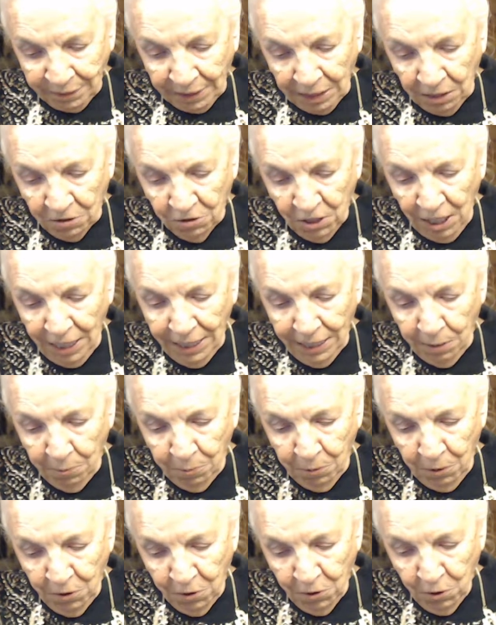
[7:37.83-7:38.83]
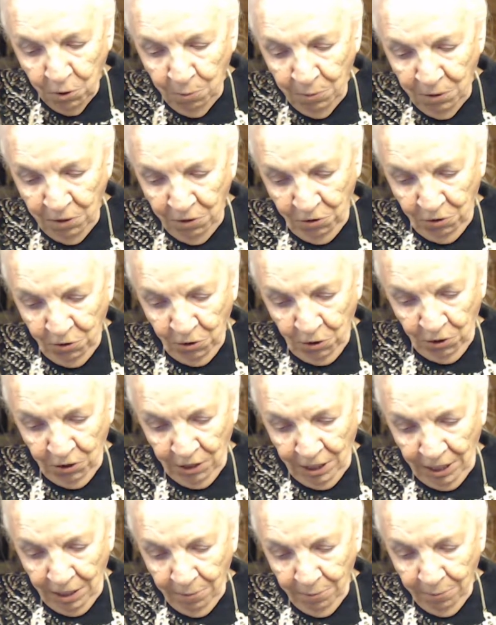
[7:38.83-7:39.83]
Jacob resumed his
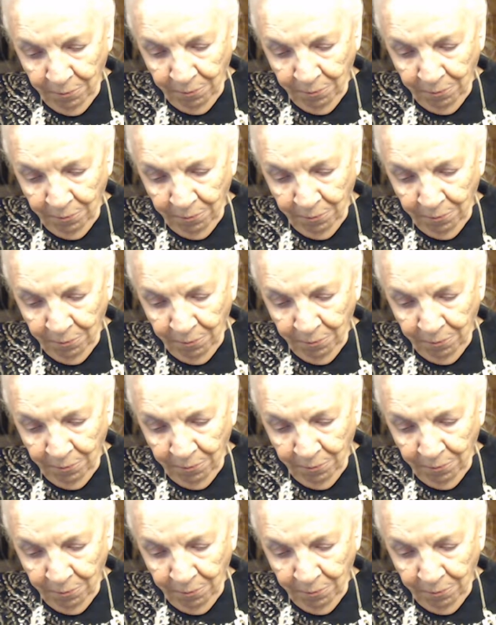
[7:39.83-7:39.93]
journey